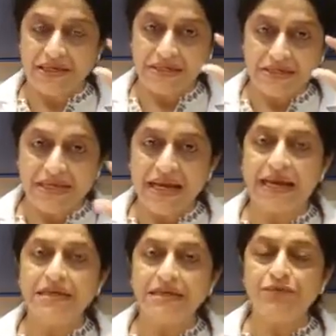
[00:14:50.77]
that is the
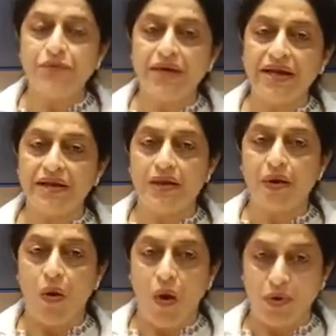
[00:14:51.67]
anti-Mullerian
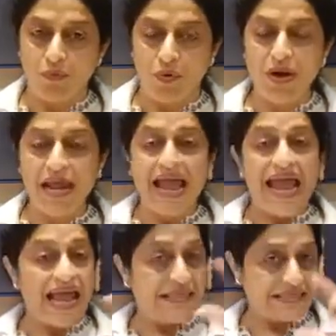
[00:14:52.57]
hormone,
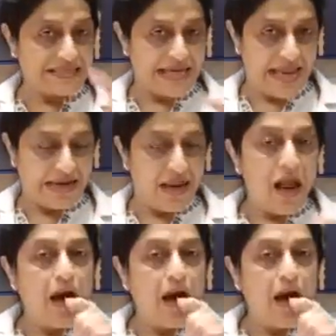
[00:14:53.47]
and scan.